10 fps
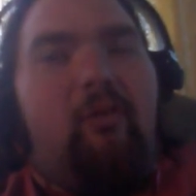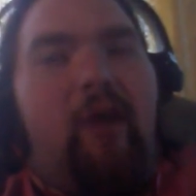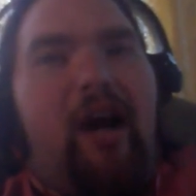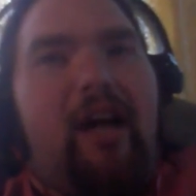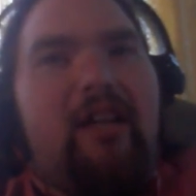
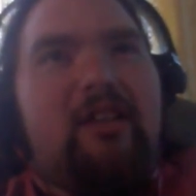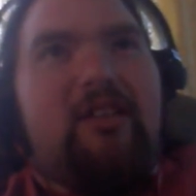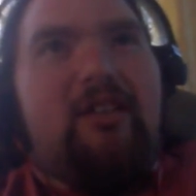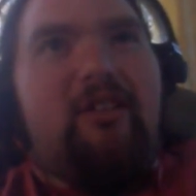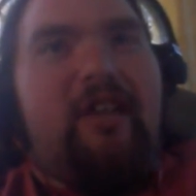Why
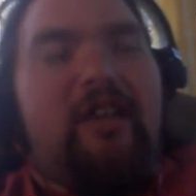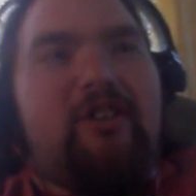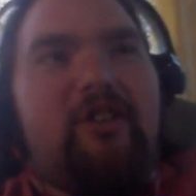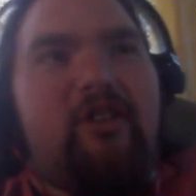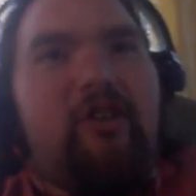he
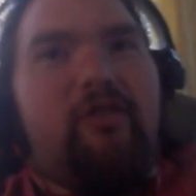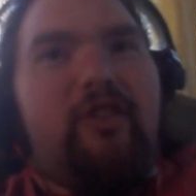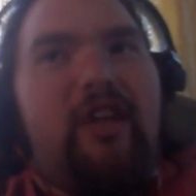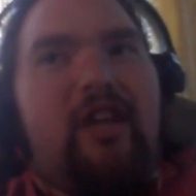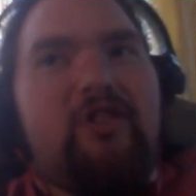elected her
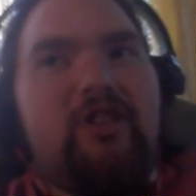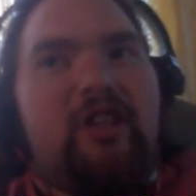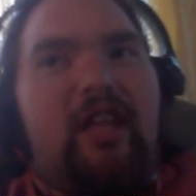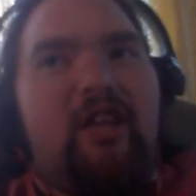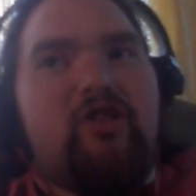for the
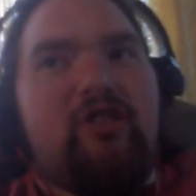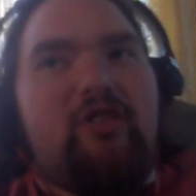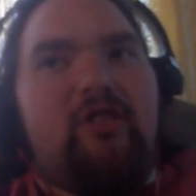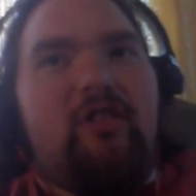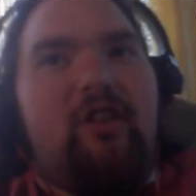
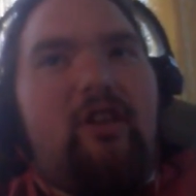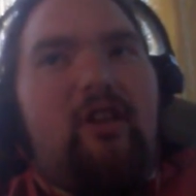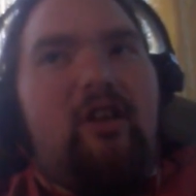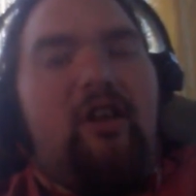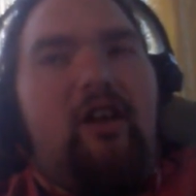education
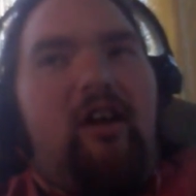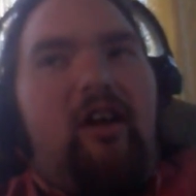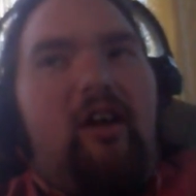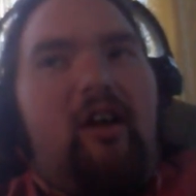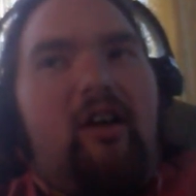
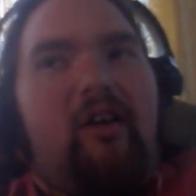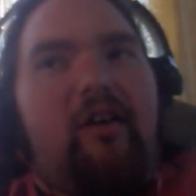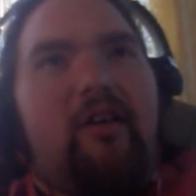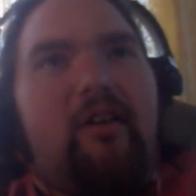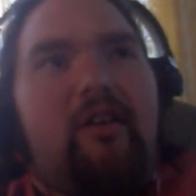
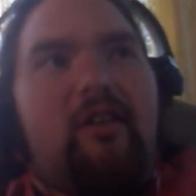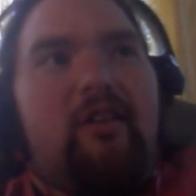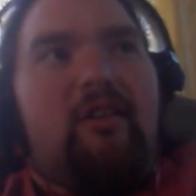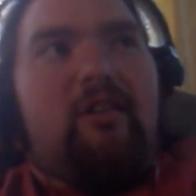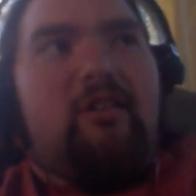uh,
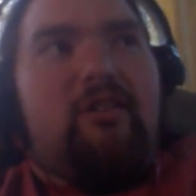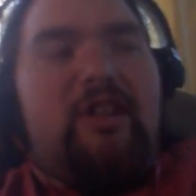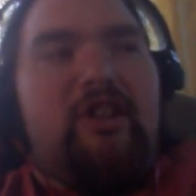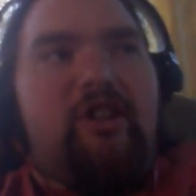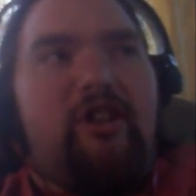
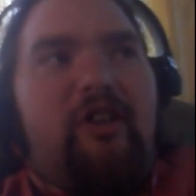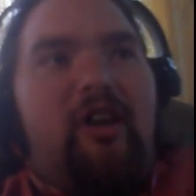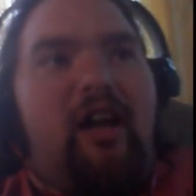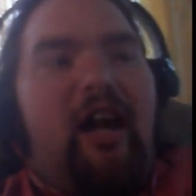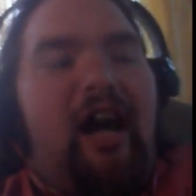
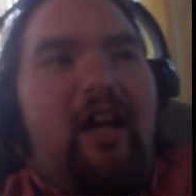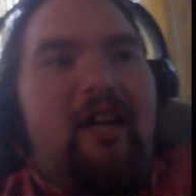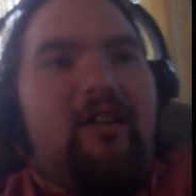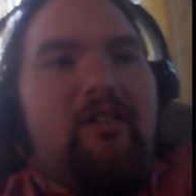leader, I